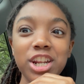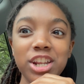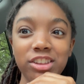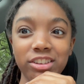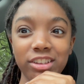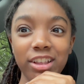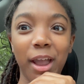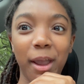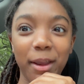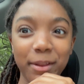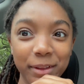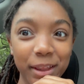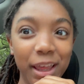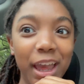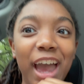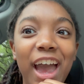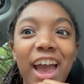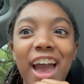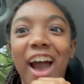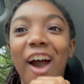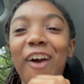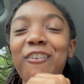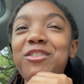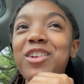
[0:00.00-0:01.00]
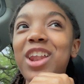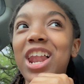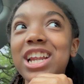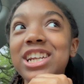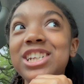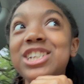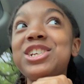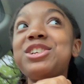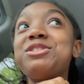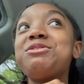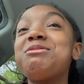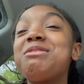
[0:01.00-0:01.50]
snap. I feel like
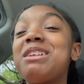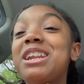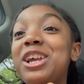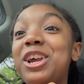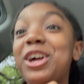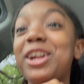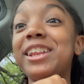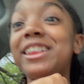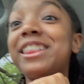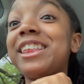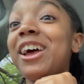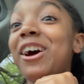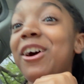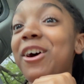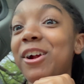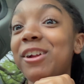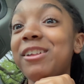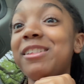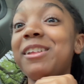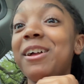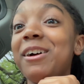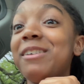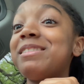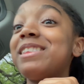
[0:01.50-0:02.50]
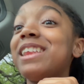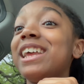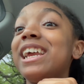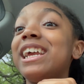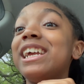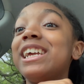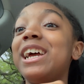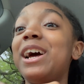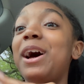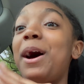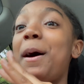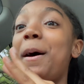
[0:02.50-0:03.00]
she's really gonna tell her
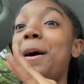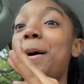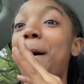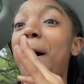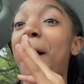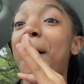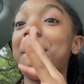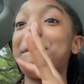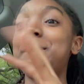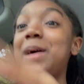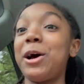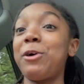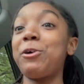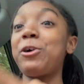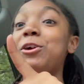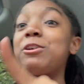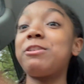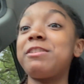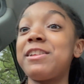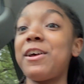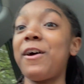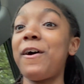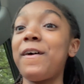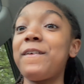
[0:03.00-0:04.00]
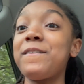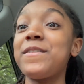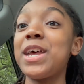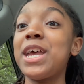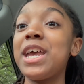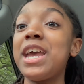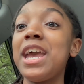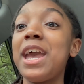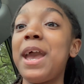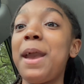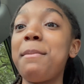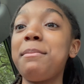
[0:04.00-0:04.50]
something about herself,
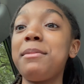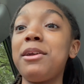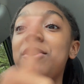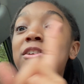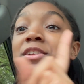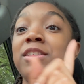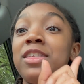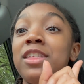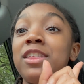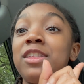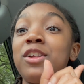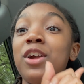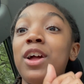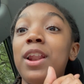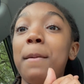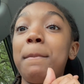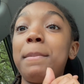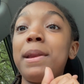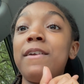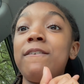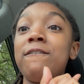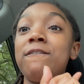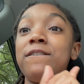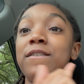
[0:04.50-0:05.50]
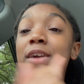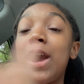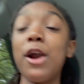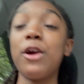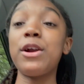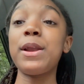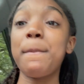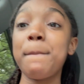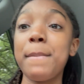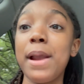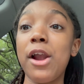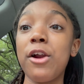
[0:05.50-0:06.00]
and Meredith is gonna be
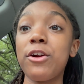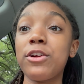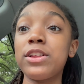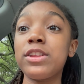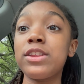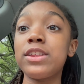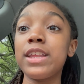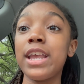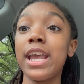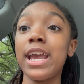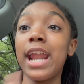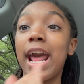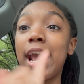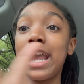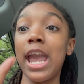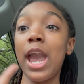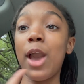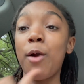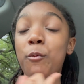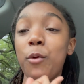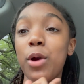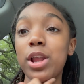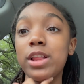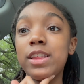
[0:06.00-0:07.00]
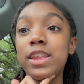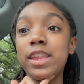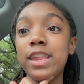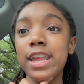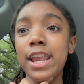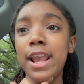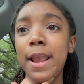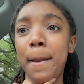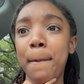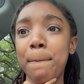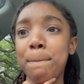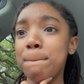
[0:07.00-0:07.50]
very embarrassed, and I can't wait to see
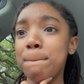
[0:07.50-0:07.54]
it.